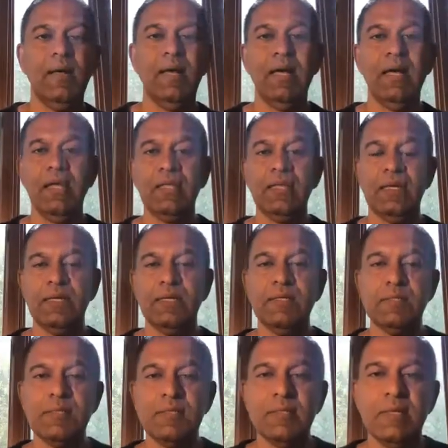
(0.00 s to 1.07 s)
Another
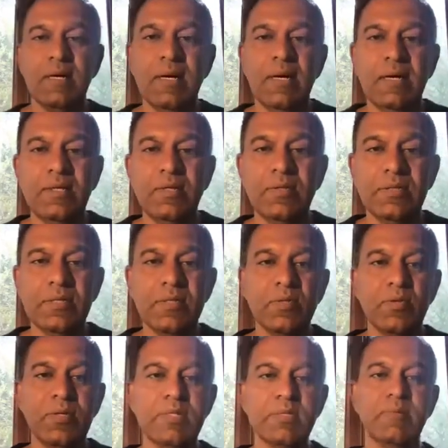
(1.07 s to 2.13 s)
is user
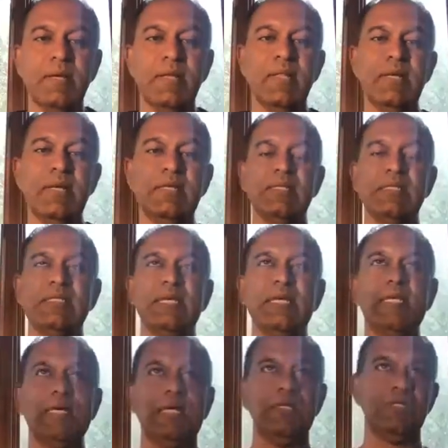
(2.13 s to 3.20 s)
story smell is the
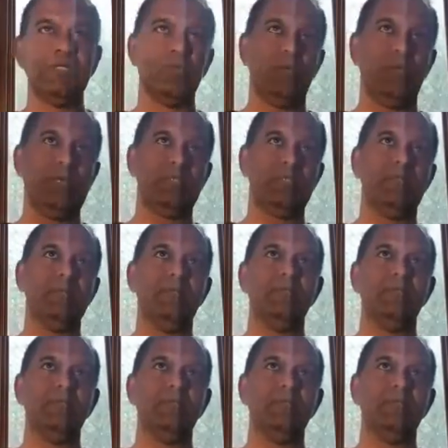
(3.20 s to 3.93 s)
technical stories.